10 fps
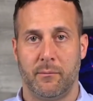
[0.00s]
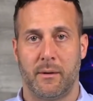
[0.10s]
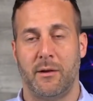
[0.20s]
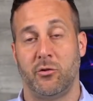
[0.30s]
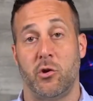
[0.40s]

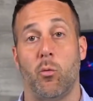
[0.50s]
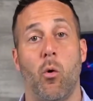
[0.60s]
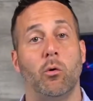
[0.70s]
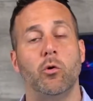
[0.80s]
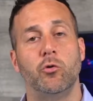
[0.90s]
Okay, so you
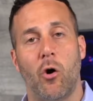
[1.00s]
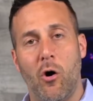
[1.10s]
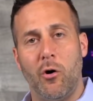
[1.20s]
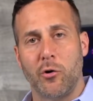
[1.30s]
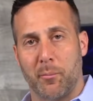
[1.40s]
won't lose
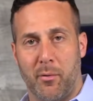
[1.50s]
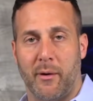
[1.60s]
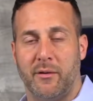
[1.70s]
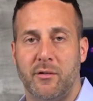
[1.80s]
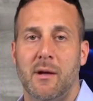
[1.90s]
all your
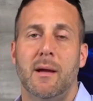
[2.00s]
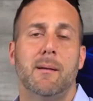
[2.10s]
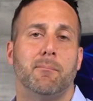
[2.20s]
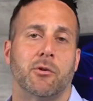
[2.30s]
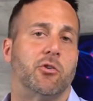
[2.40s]
points,
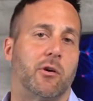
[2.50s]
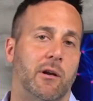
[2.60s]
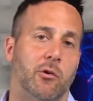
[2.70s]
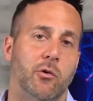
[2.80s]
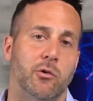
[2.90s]
but you're going to
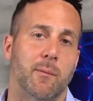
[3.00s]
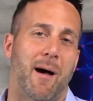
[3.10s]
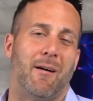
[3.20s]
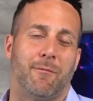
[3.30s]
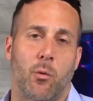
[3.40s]
lose
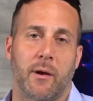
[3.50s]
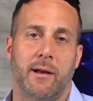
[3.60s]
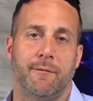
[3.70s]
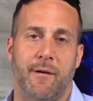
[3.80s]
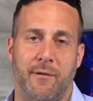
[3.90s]
about 40
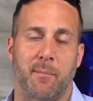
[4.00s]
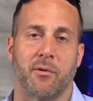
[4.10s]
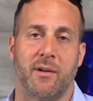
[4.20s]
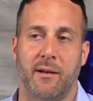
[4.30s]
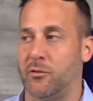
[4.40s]
to 50%.